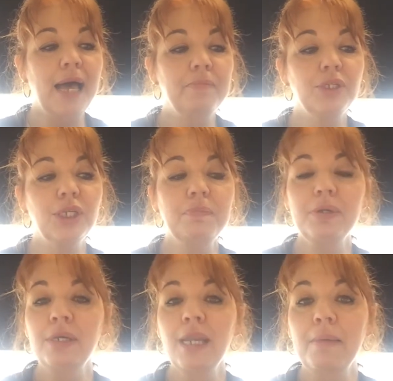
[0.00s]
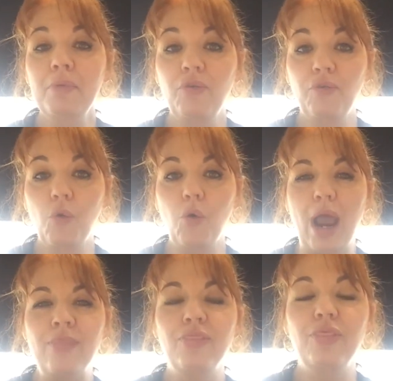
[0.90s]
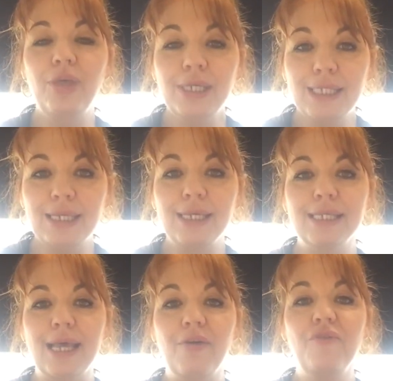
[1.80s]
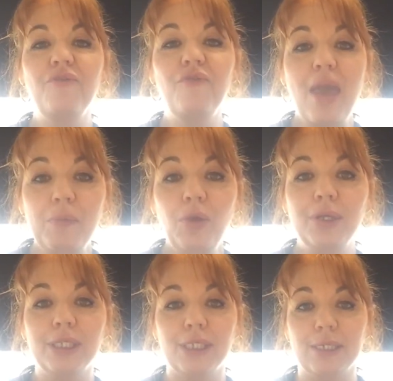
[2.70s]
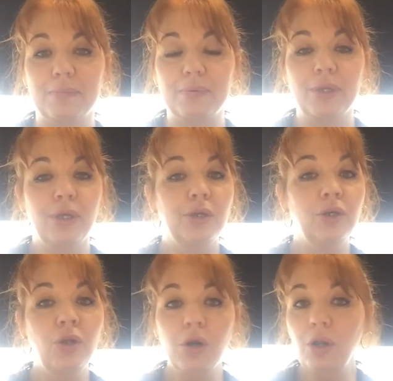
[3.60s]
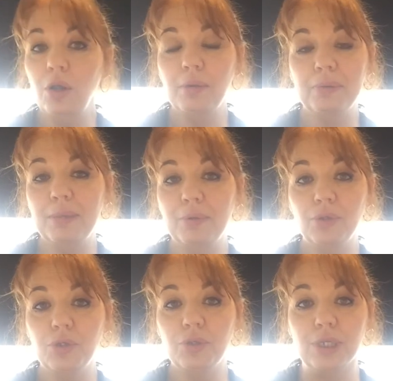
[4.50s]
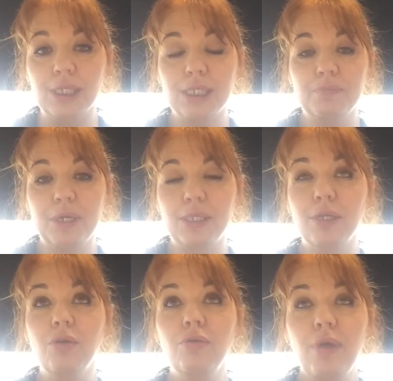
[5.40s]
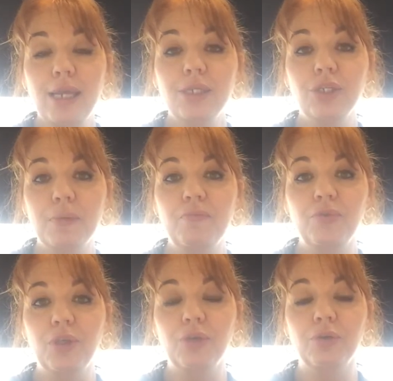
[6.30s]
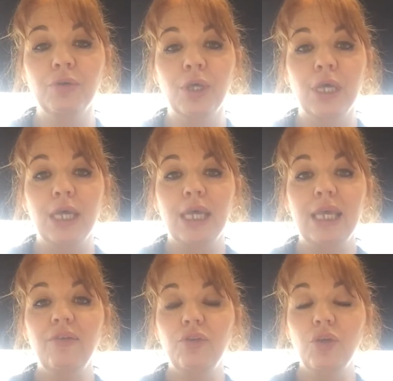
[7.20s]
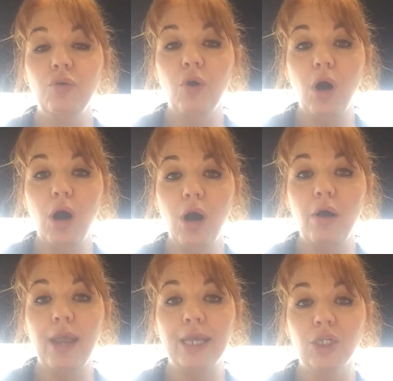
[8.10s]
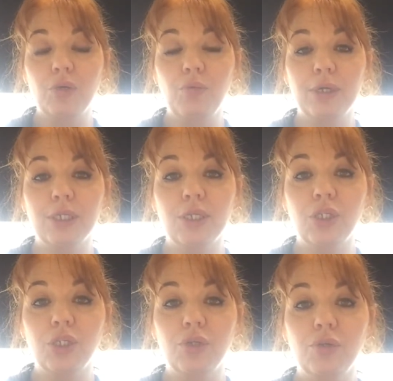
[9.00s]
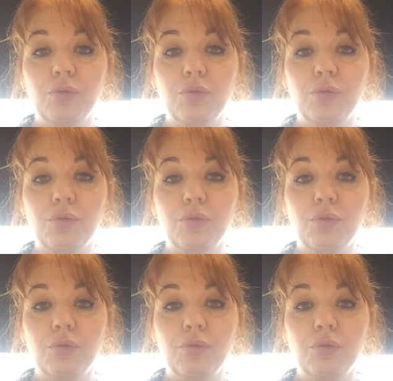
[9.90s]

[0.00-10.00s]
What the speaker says: Tip number 4, and this is a fabulous tip. Not a lot of people do this, but it's a great tip for you if you are actually wanting to